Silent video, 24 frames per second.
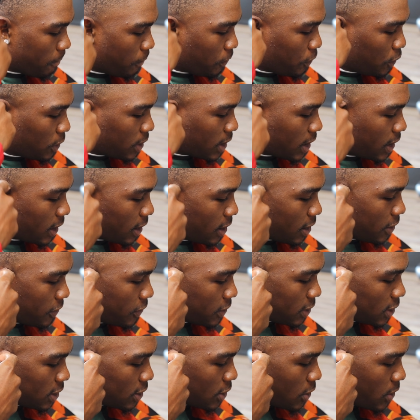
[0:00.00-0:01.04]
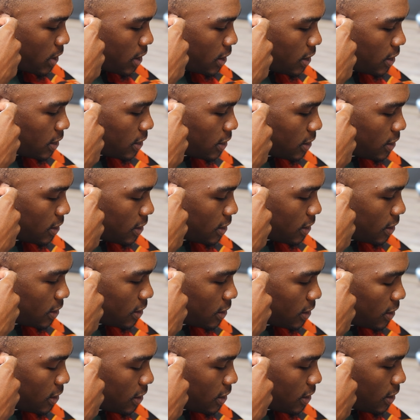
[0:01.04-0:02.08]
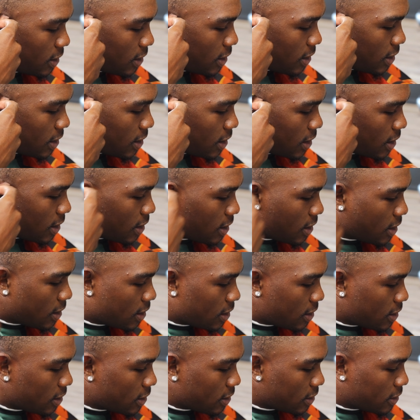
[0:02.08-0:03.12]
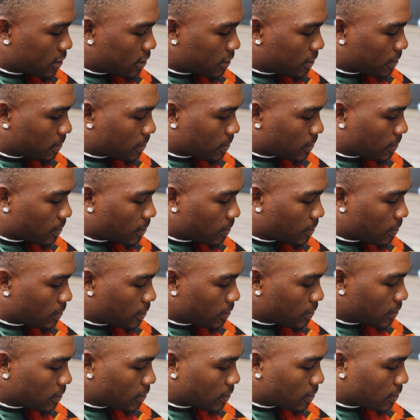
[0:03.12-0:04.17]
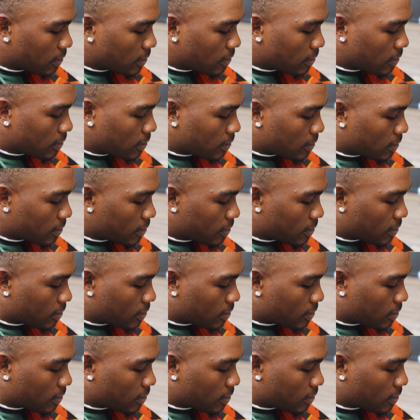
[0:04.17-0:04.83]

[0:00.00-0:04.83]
You think they good for the song? Yeah, they look you off the road for it.